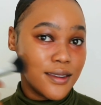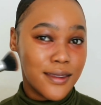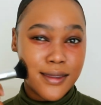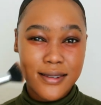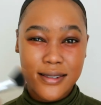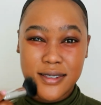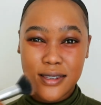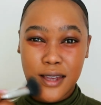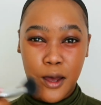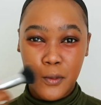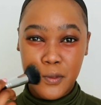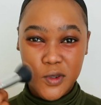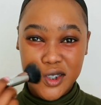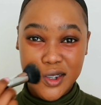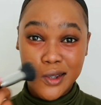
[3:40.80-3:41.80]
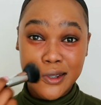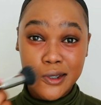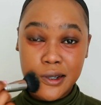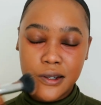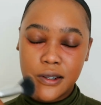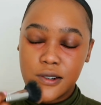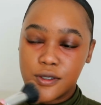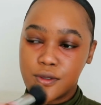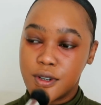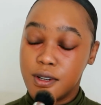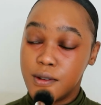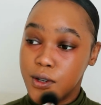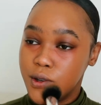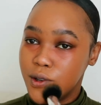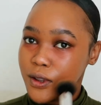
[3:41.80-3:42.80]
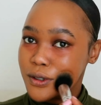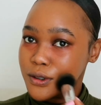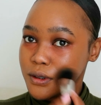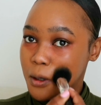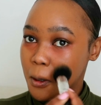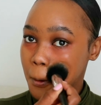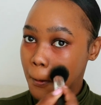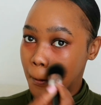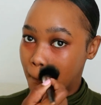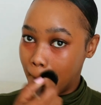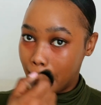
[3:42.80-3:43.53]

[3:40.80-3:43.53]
This skin tint looks really good on the skin.